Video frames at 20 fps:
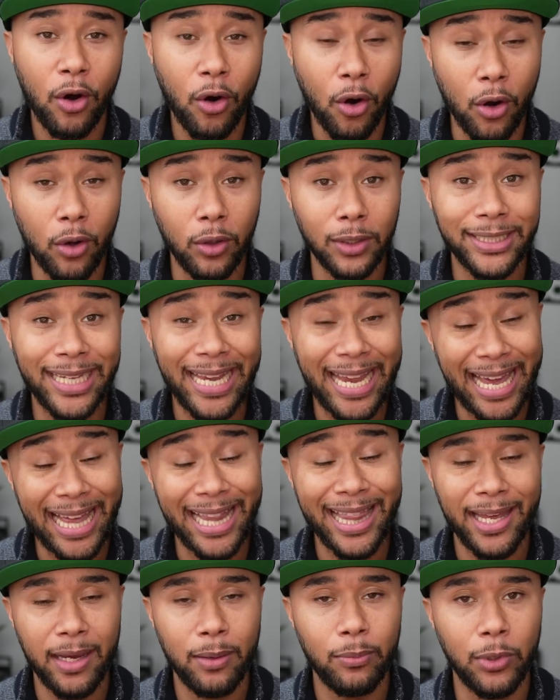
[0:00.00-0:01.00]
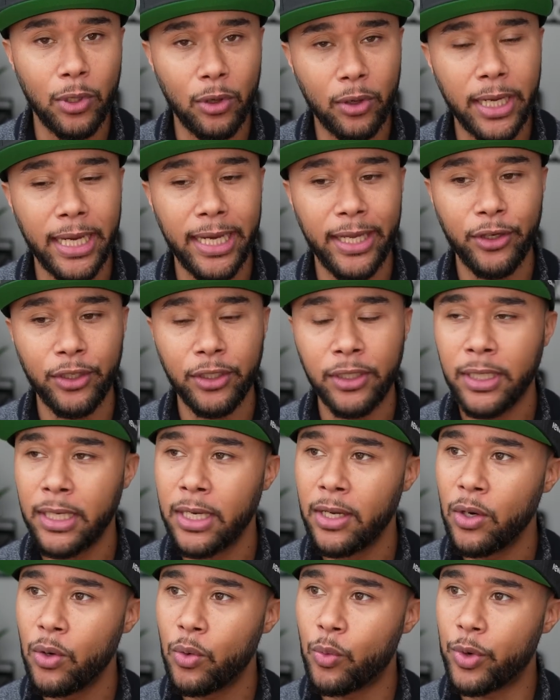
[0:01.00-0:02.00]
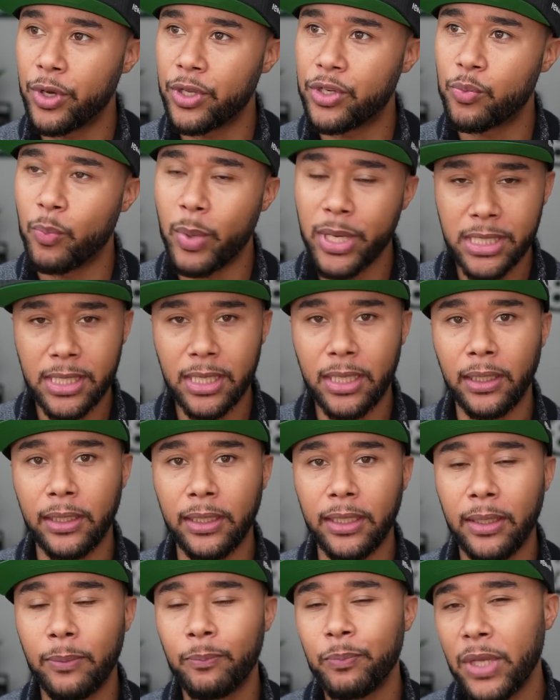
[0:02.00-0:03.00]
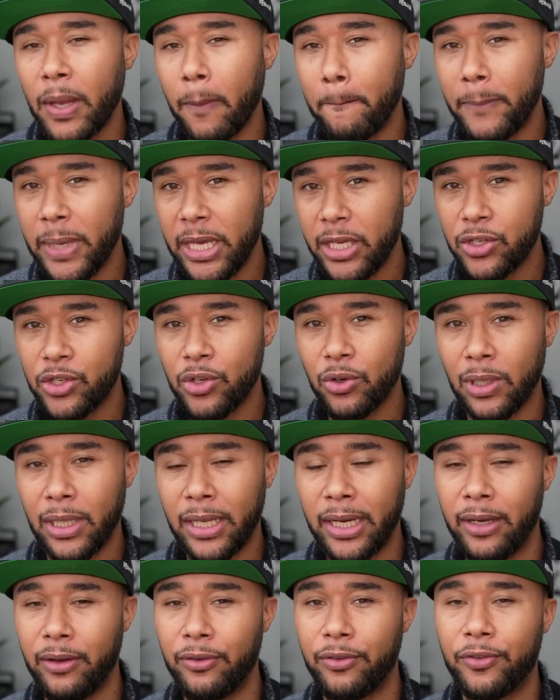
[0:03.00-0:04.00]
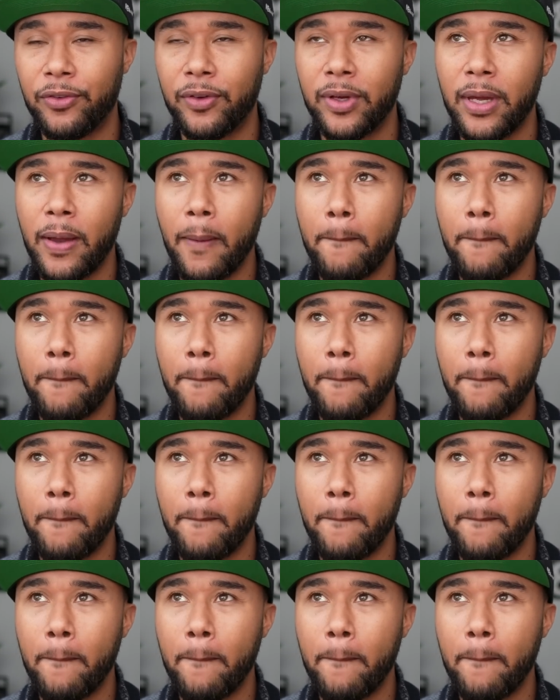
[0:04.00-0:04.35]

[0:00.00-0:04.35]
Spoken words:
called LM Locator, which basically makes your life